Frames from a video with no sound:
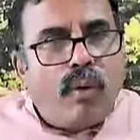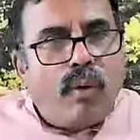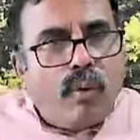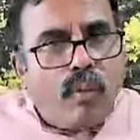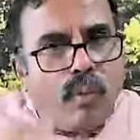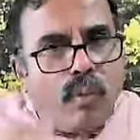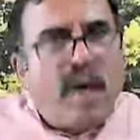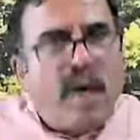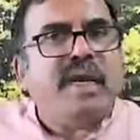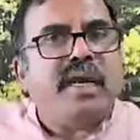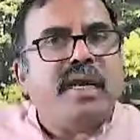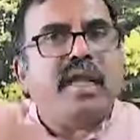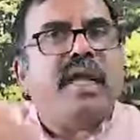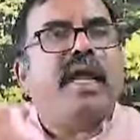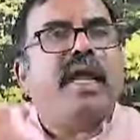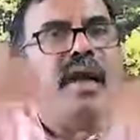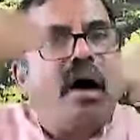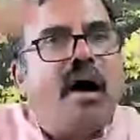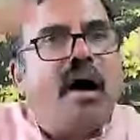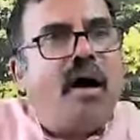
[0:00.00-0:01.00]
one
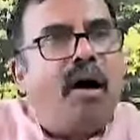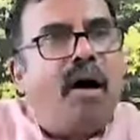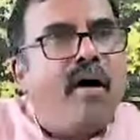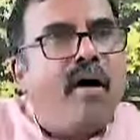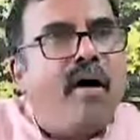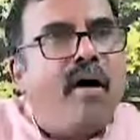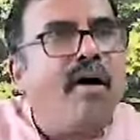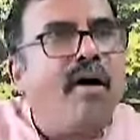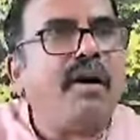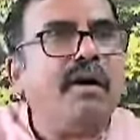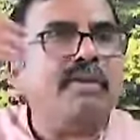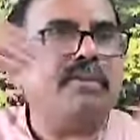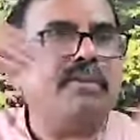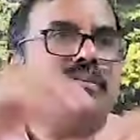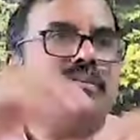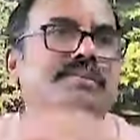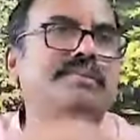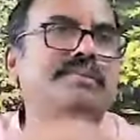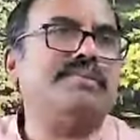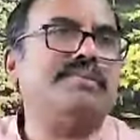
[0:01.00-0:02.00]
in all
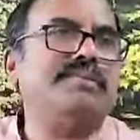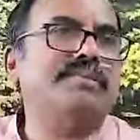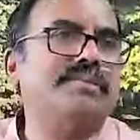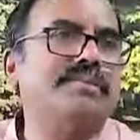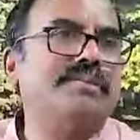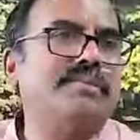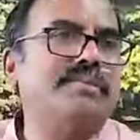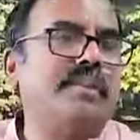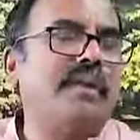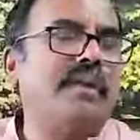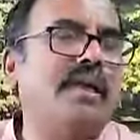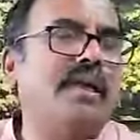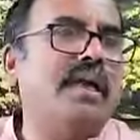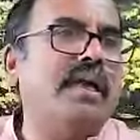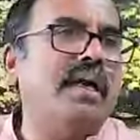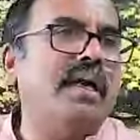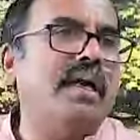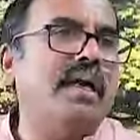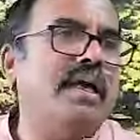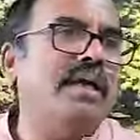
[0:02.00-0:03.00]

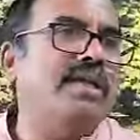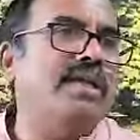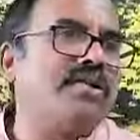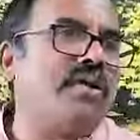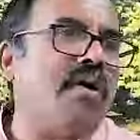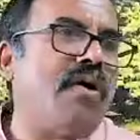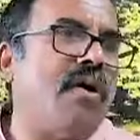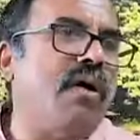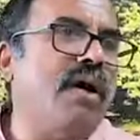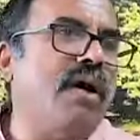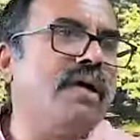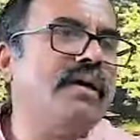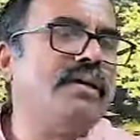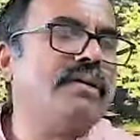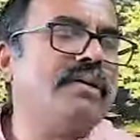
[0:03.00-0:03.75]
is called